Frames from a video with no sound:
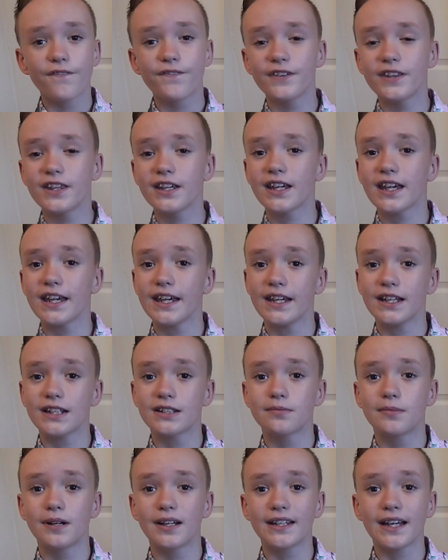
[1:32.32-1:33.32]
for the
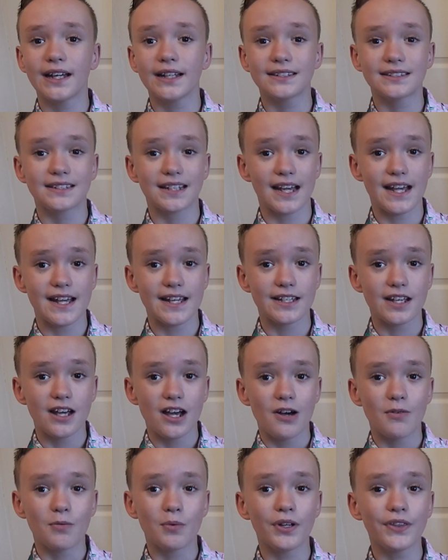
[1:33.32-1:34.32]
geeks, my dad says
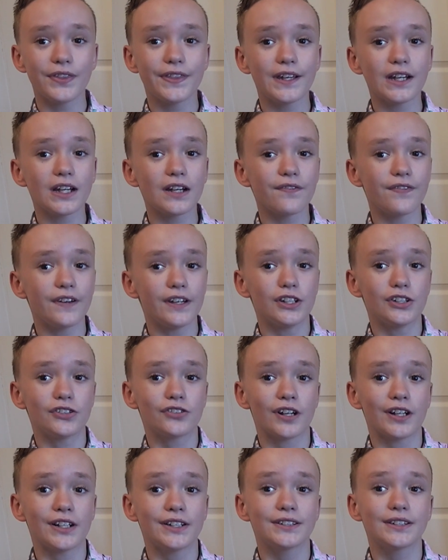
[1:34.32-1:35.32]
one thing of
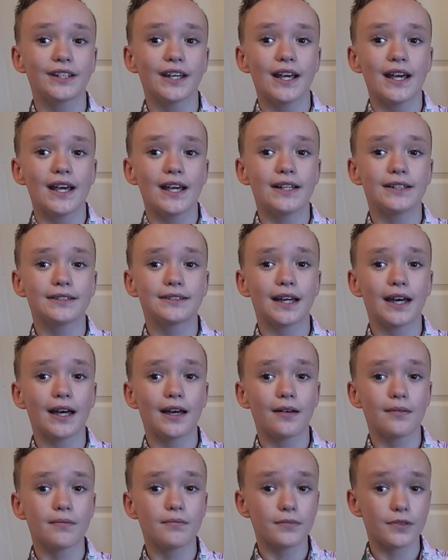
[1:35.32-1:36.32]
interest is
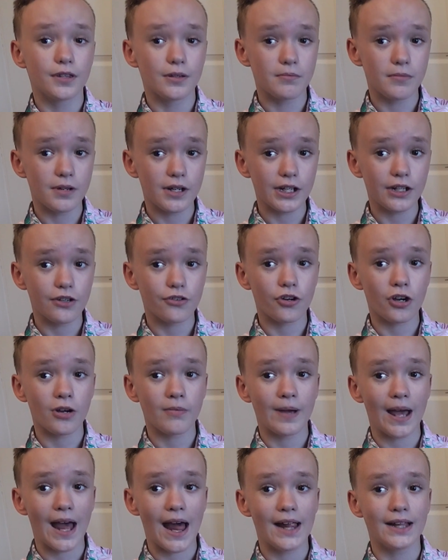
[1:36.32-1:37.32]
that the
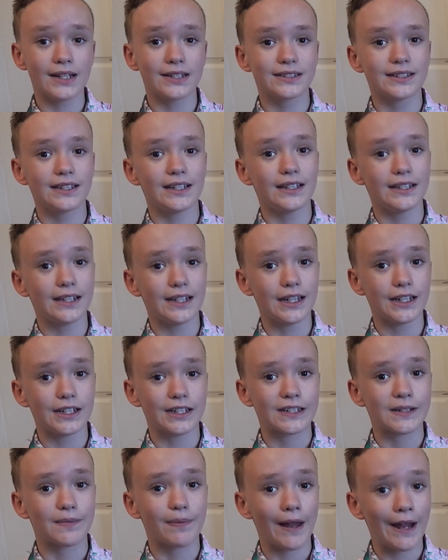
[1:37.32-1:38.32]
Microma LCD
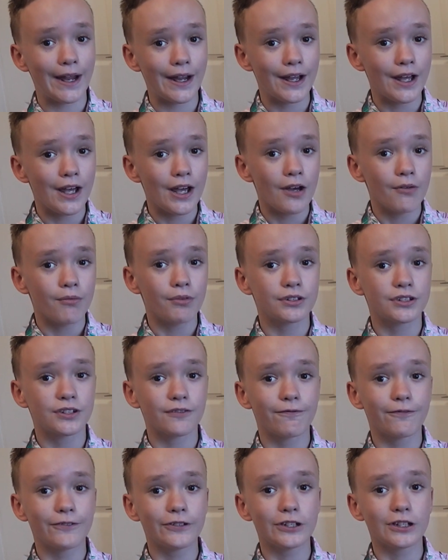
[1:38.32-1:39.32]
display was
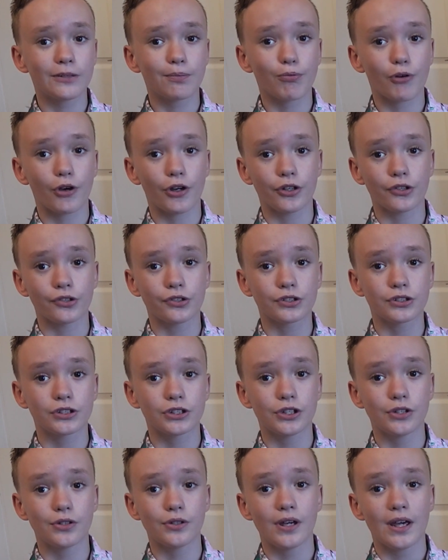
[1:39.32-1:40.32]
the first product
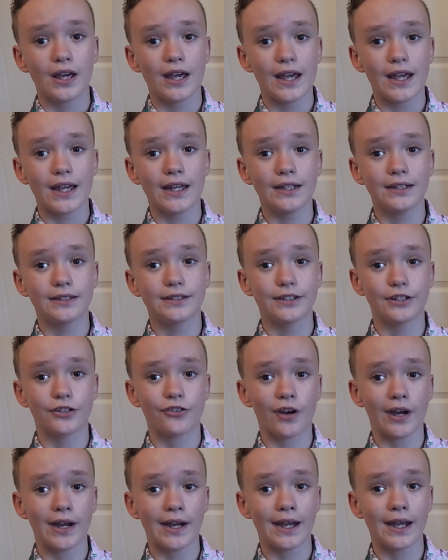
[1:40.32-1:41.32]
to
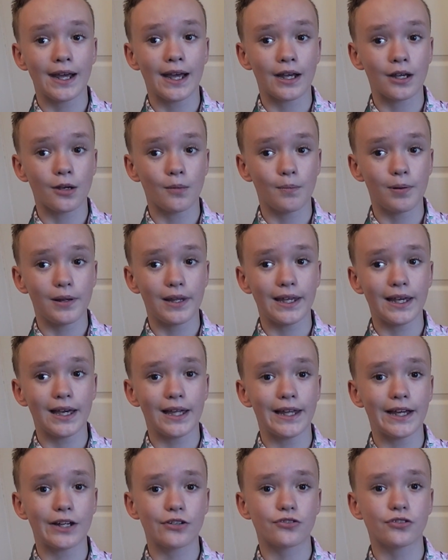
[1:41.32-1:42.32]
integrate a complete
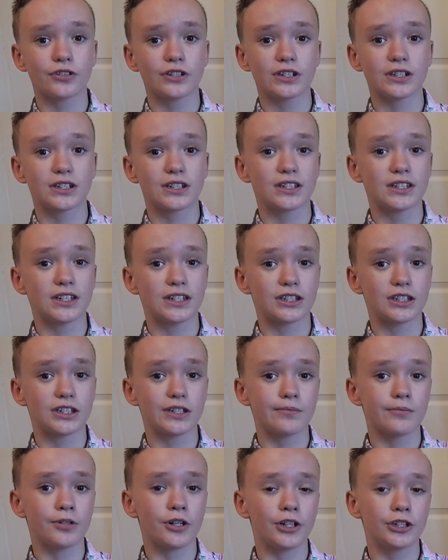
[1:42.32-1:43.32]
electronic
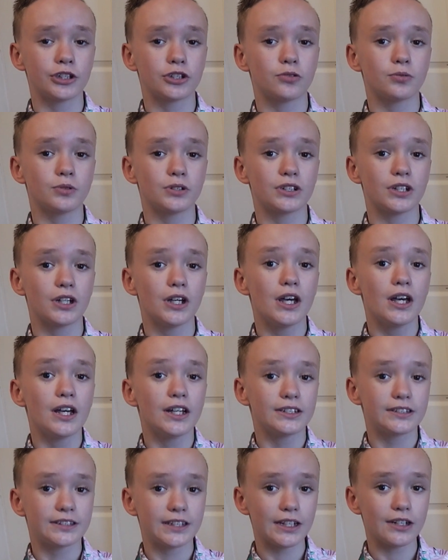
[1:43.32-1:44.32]
system onto a
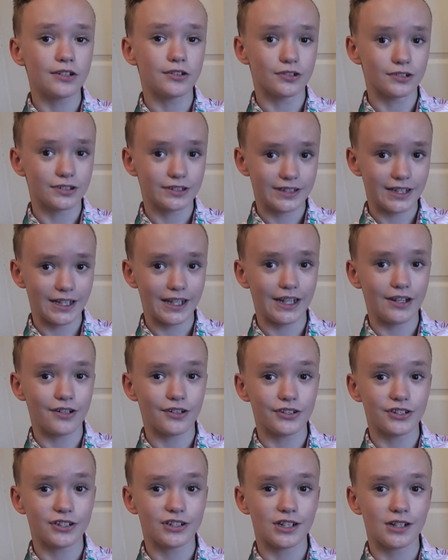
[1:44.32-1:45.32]
single
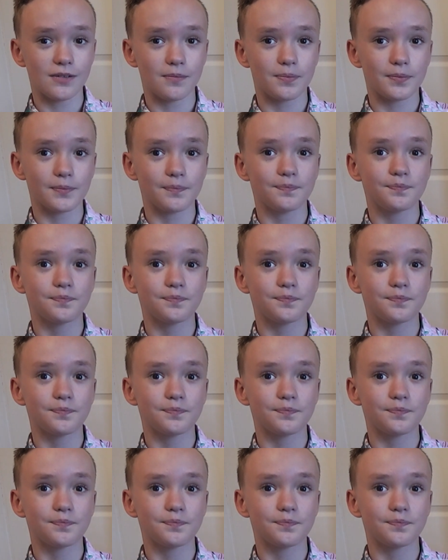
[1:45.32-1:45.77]
silicon chip.